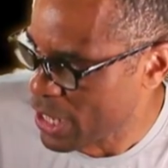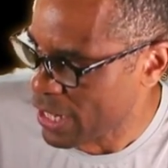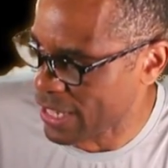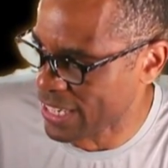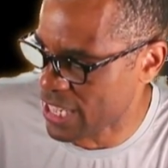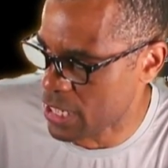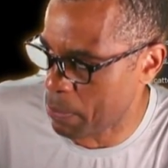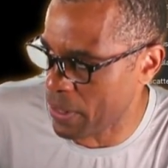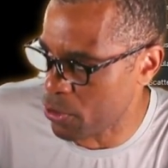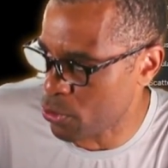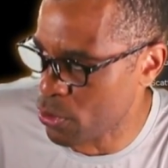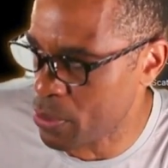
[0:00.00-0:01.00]
Like the
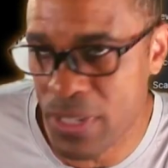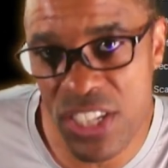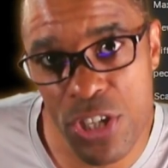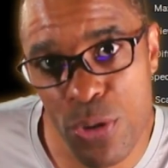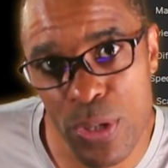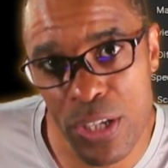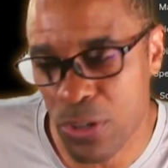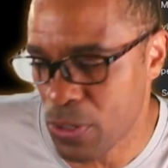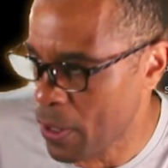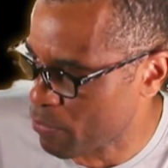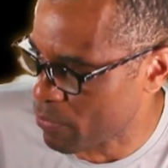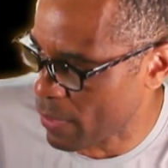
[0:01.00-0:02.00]
speaker grill material,
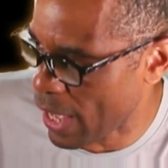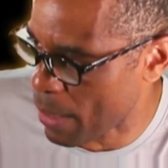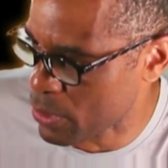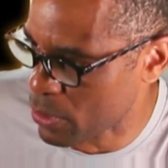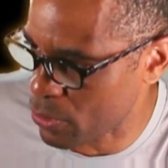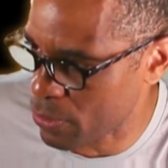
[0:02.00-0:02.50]
absolutely